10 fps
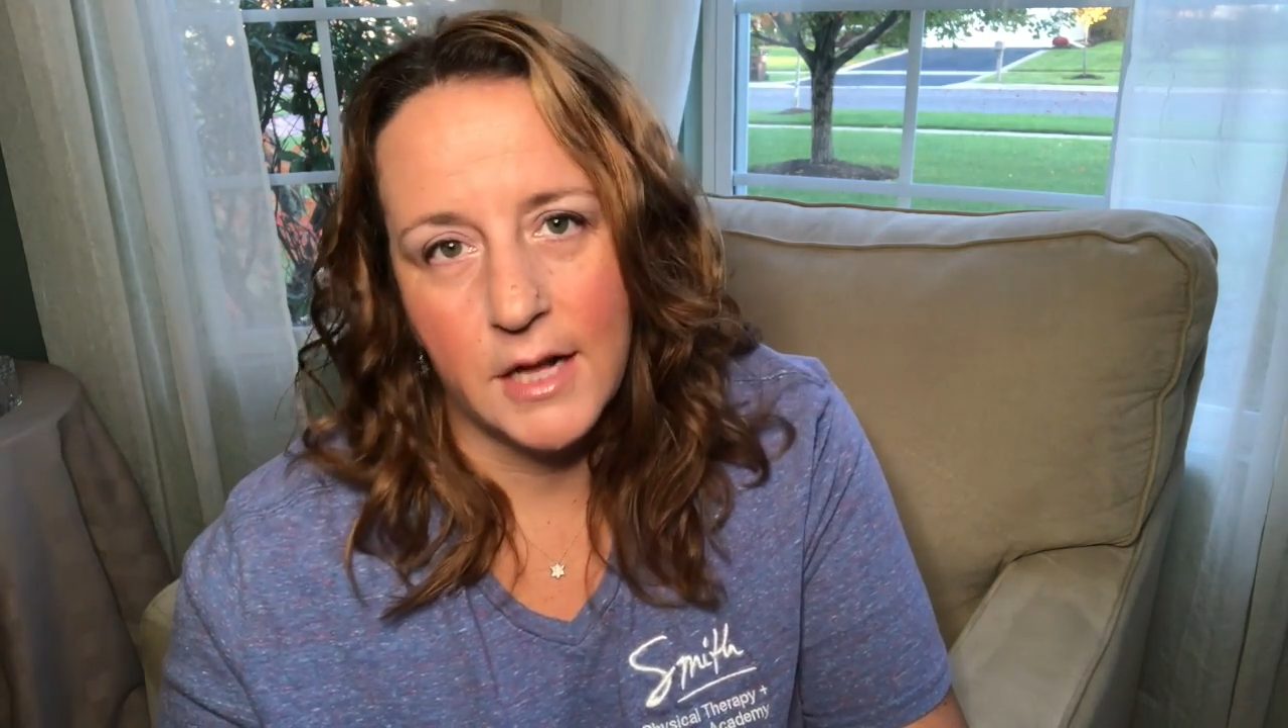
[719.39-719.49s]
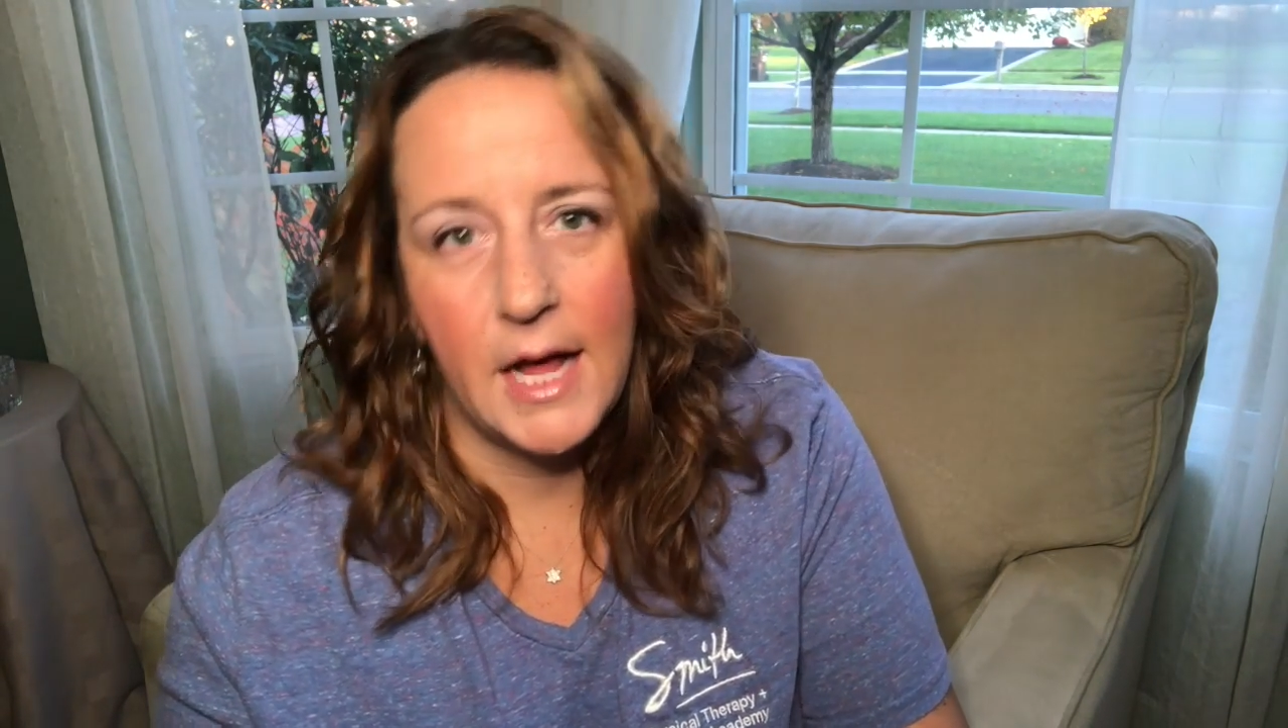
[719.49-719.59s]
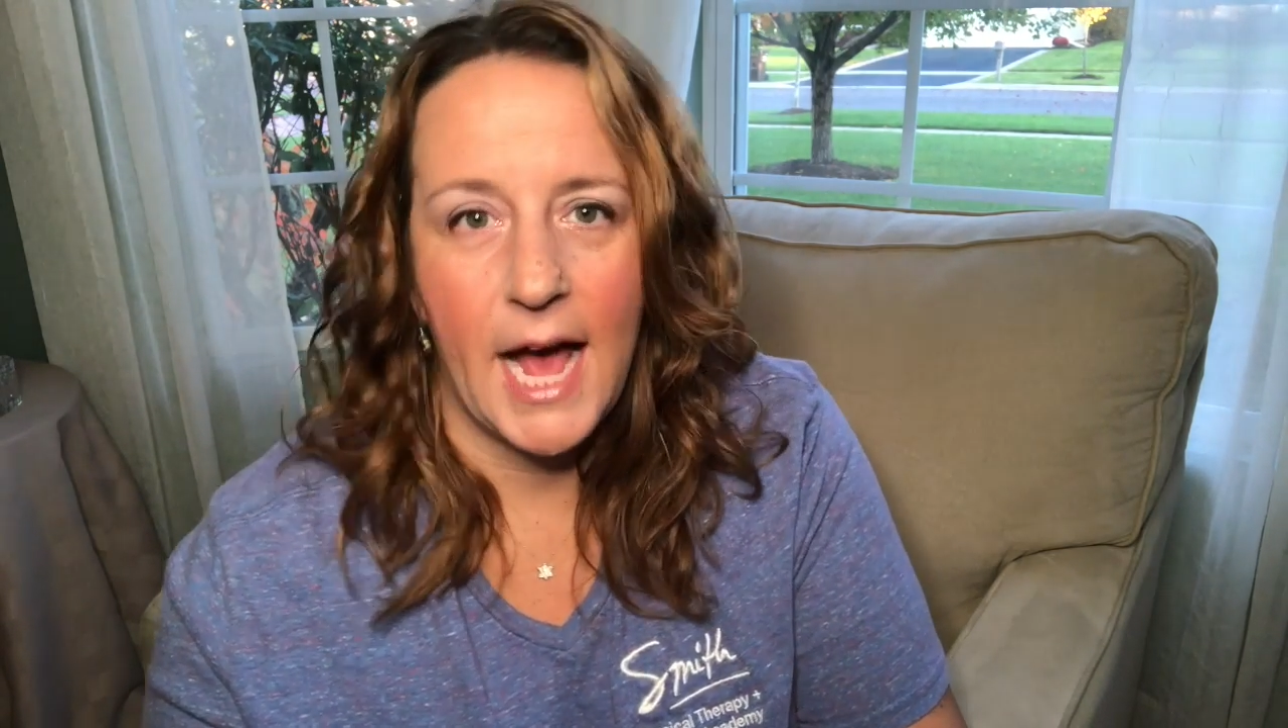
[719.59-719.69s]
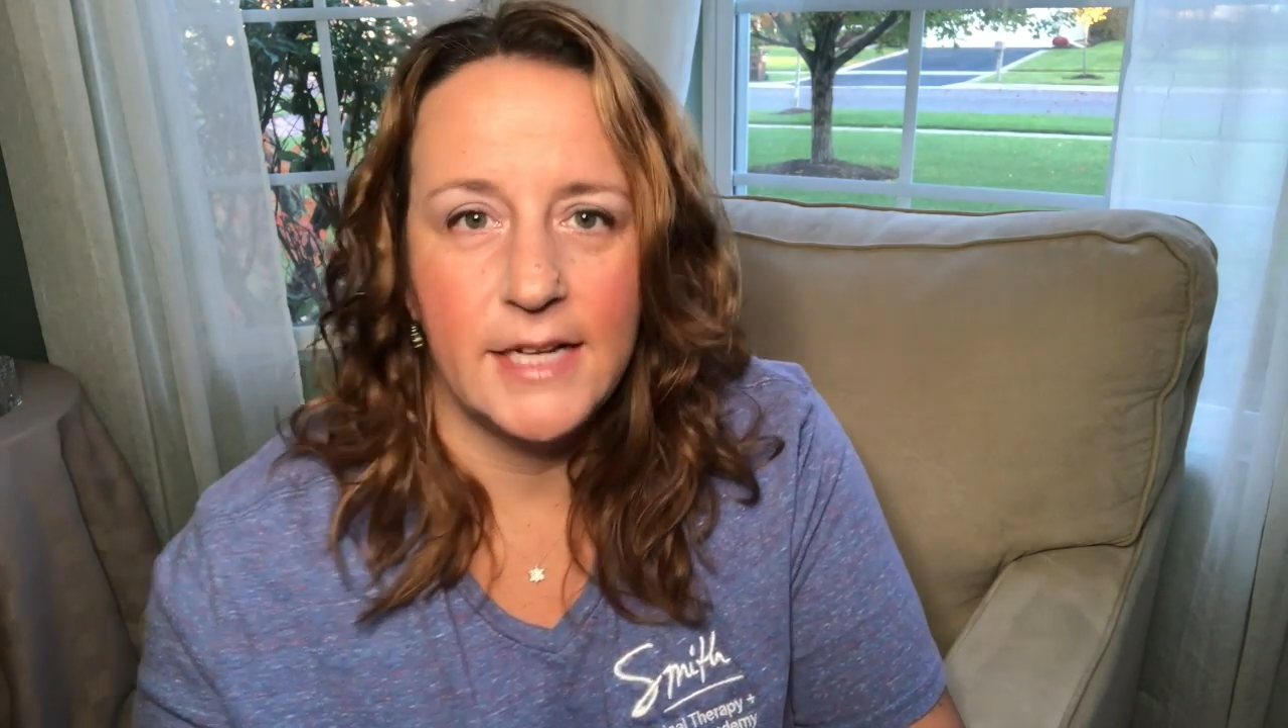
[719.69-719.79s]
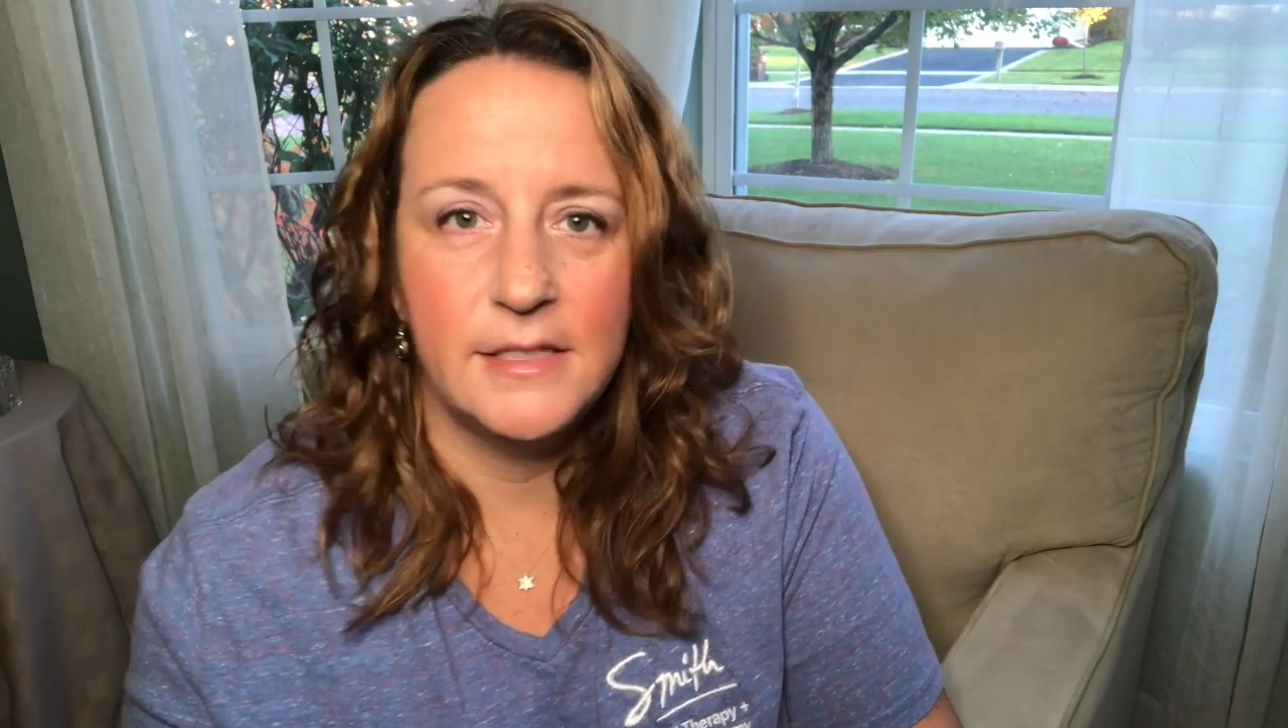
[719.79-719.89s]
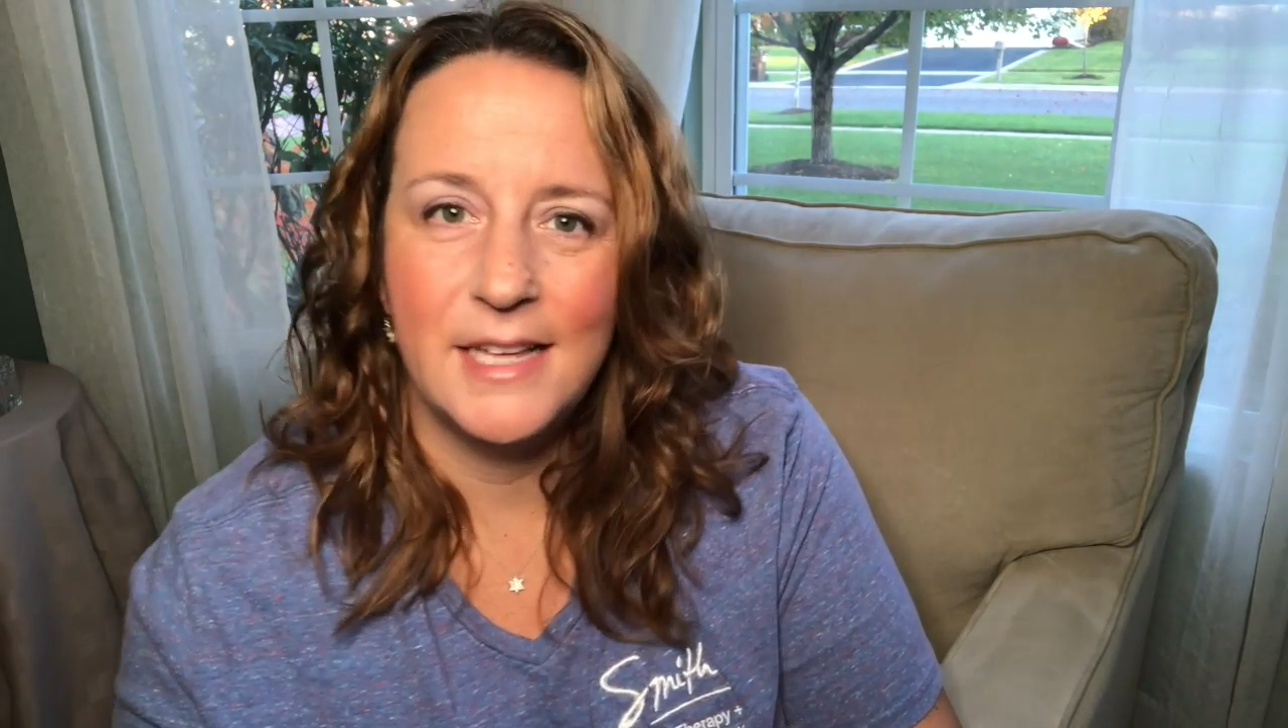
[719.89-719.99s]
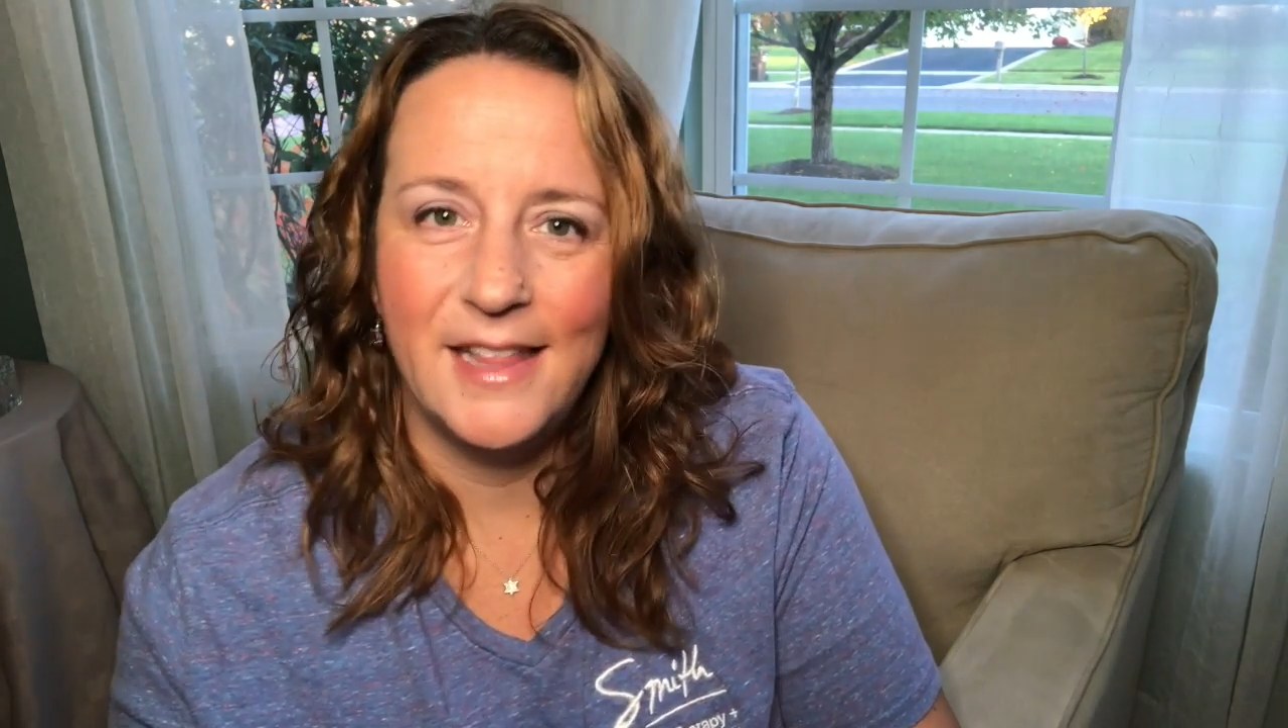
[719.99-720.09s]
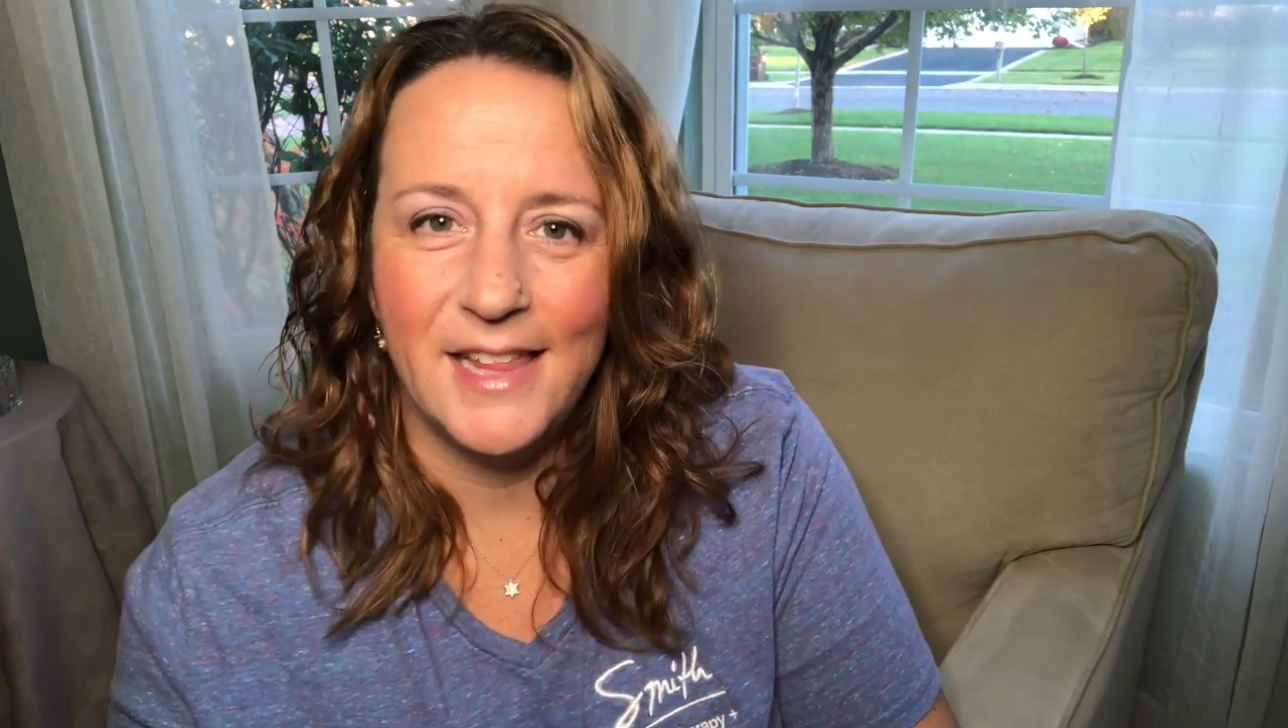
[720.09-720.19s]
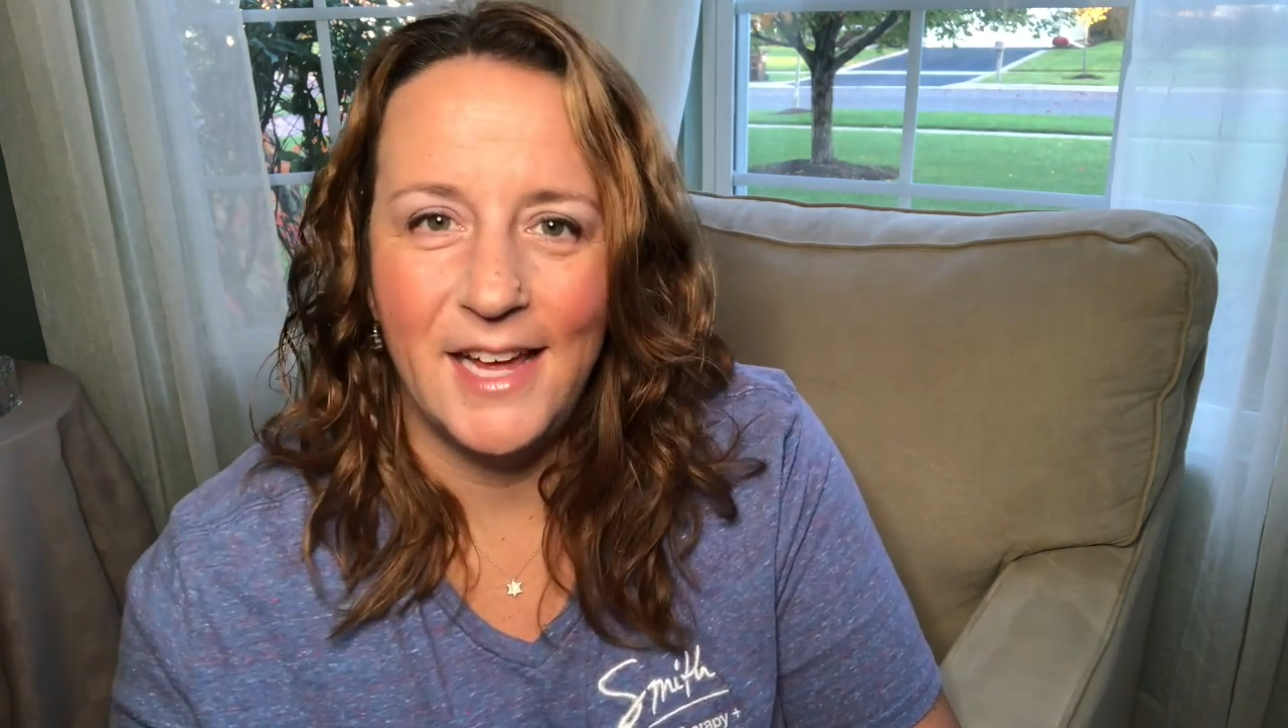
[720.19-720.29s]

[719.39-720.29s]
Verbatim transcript: class and